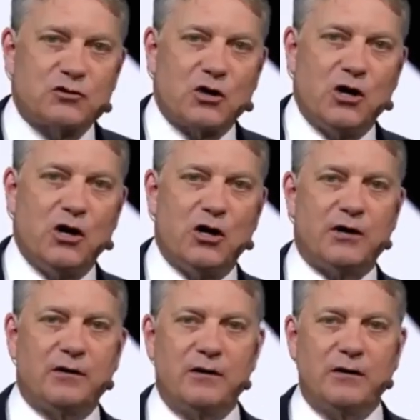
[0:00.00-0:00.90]

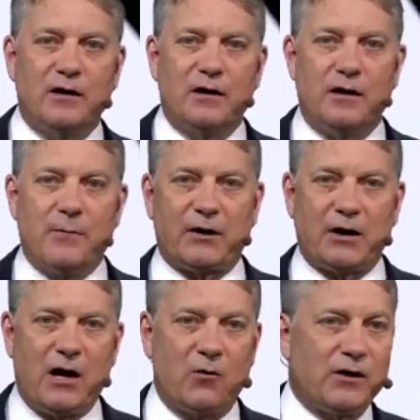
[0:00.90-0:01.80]
heard about
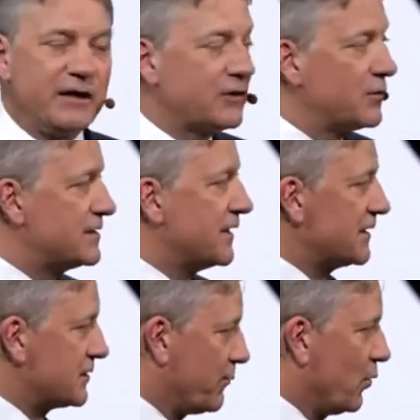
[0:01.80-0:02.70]
how we're increasing the
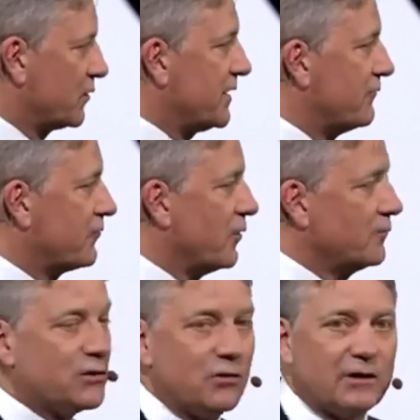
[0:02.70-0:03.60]
support team from
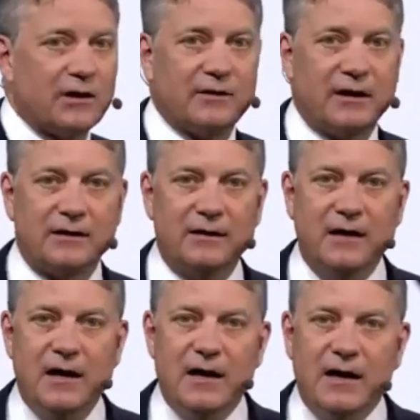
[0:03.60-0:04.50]
Jonathan.
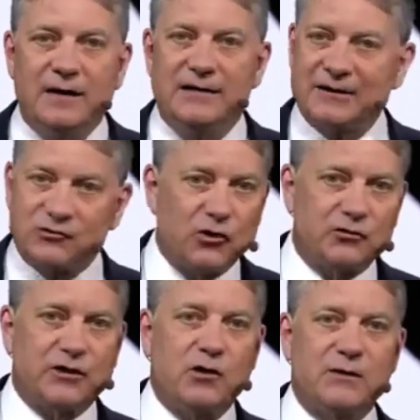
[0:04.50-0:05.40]
That's not
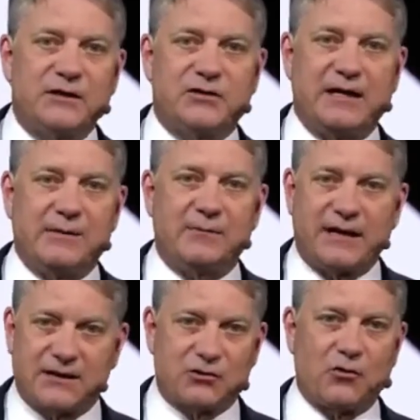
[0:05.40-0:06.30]
the only team that
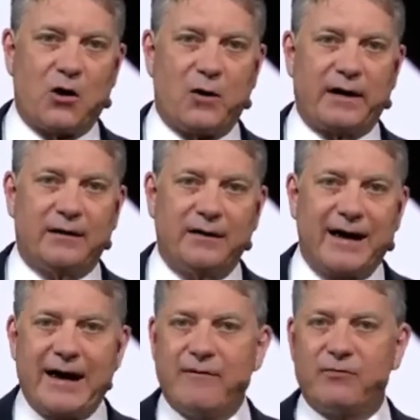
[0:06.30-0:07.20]
is growing.
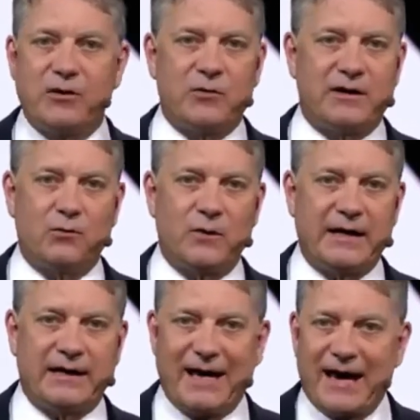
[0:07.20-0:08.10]
Every week,
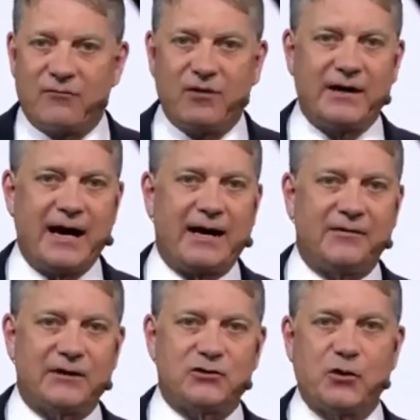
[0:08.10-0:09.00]
every day, there
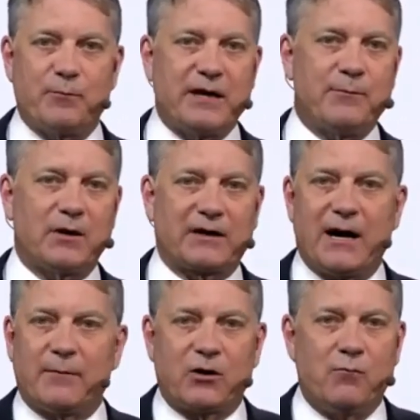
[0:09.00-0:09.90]
is new people
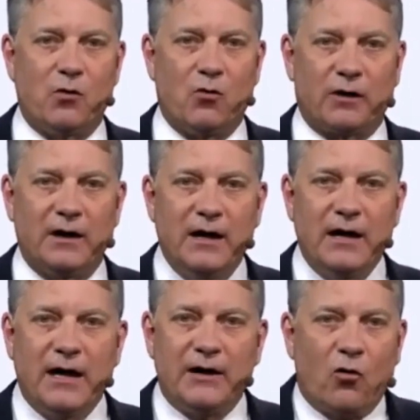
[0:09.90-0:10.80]
coming on board,
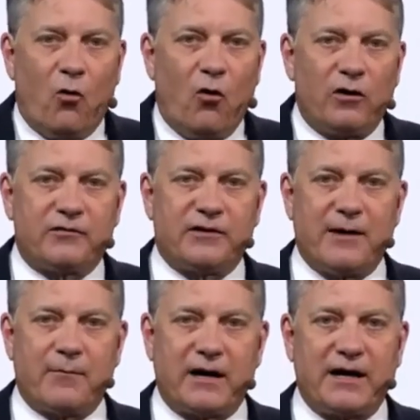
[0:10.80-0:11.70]
and all of them
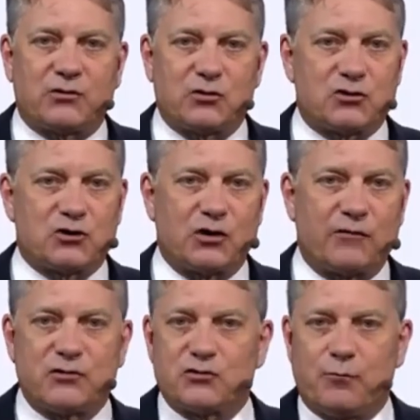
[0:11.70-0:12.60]
are here to serve
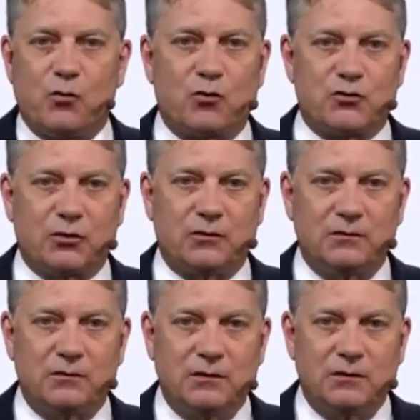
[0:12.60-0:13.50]
and support you.
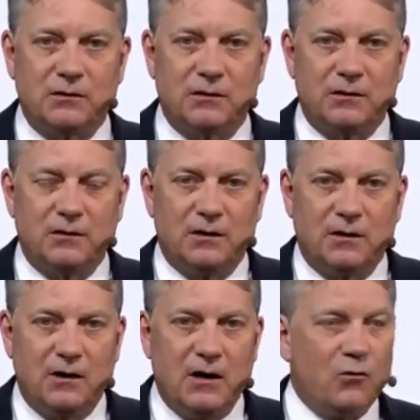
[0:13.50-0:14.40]

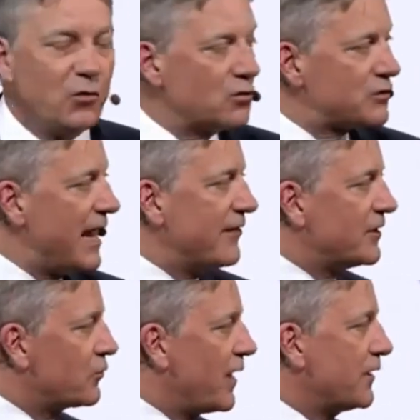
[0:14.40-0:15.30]
We also have the great